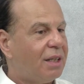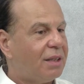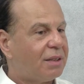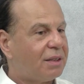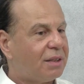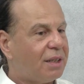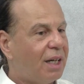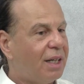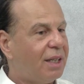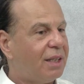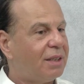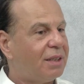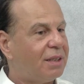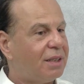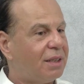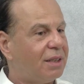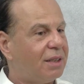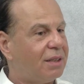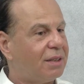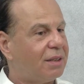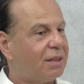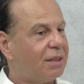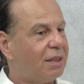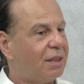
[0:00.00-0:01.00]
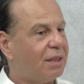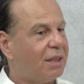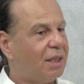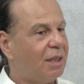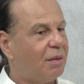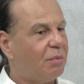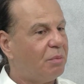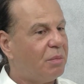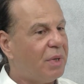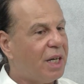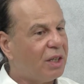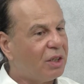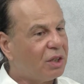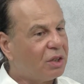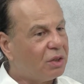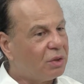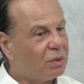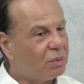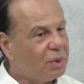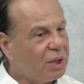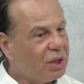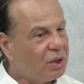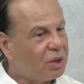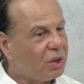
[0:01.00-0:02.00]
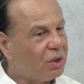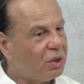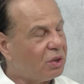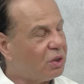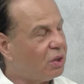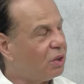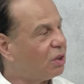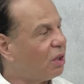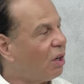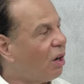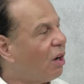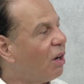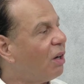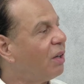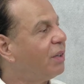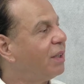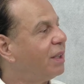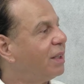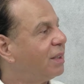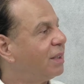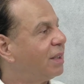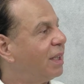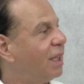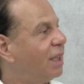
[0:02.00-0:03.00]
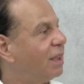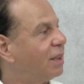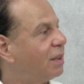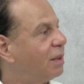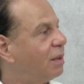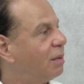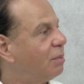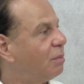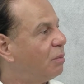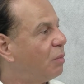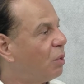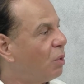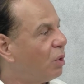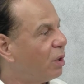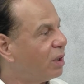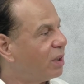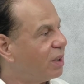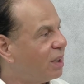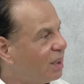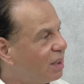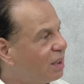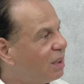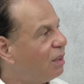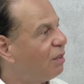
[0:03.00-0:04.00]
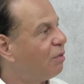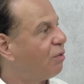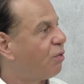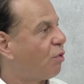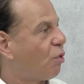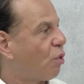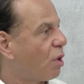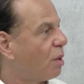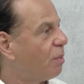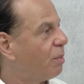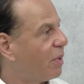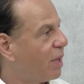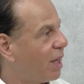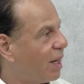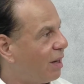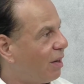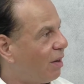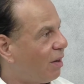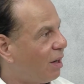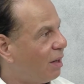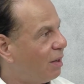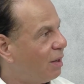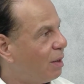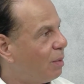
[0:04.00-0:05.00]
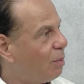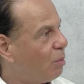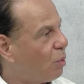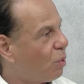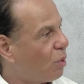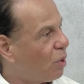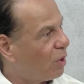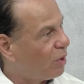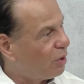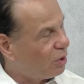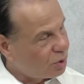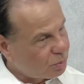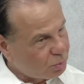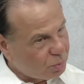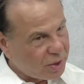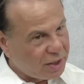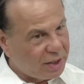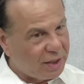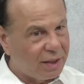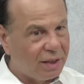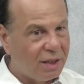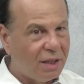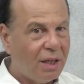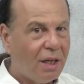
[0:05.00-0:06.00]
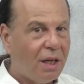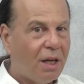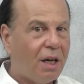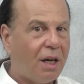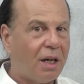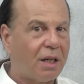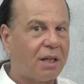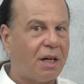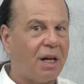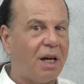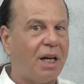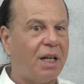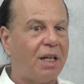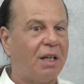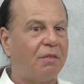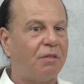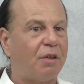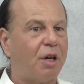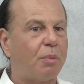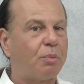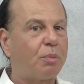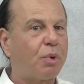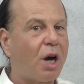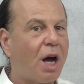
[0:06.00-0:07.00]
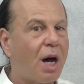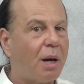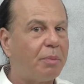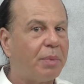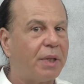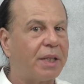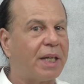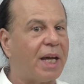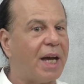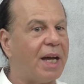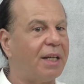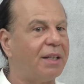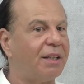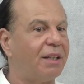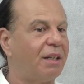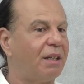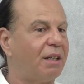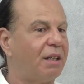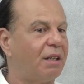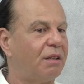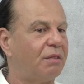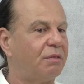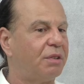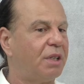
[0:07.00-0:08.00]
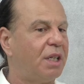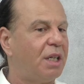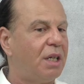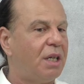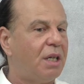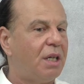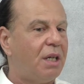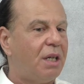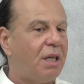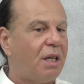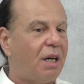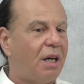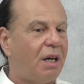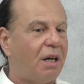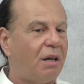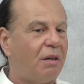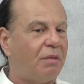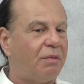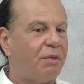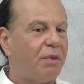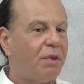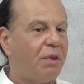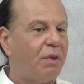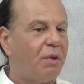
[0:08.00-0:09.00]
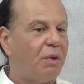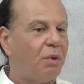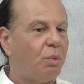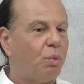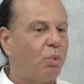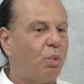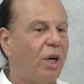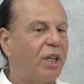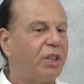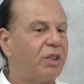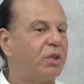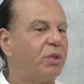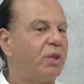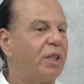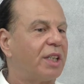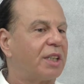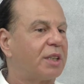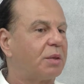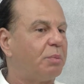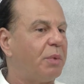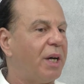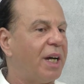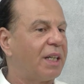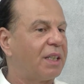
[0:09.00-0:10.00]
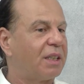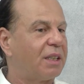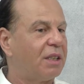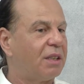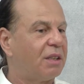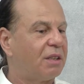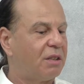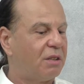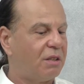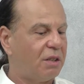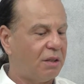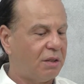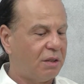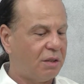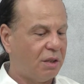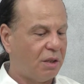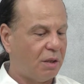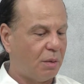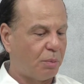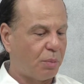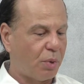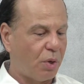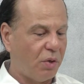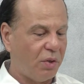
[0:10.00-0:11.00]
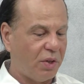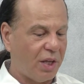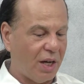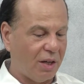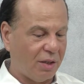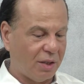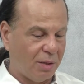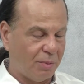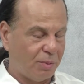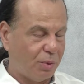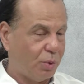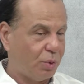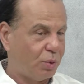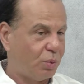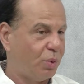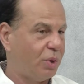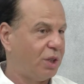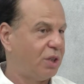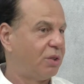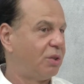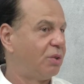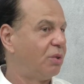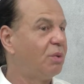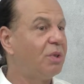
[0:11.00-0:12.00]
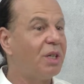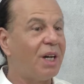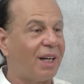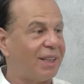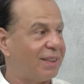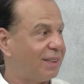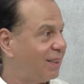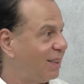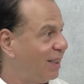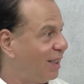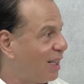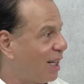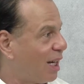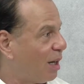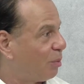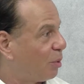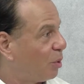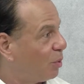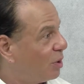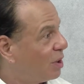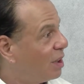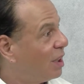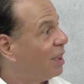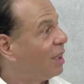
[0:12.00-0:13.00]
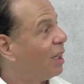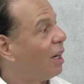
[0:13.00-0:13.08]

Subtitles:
scientists and medical researchers are these days, the more disinformed they are, and the more they're spreading a kind of a propaganda of what to expect to the birth outcomes, which we do not see happen. We see